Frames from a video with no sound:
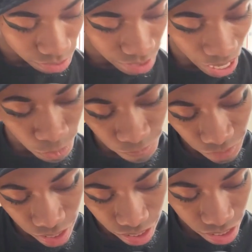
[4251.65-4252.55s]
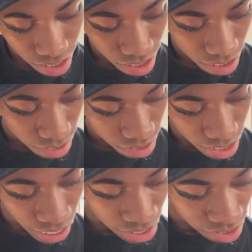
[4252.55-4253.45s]
outfits
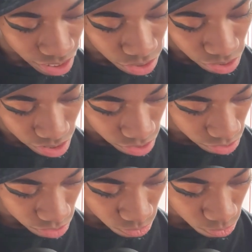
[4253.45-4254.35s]
in the later years would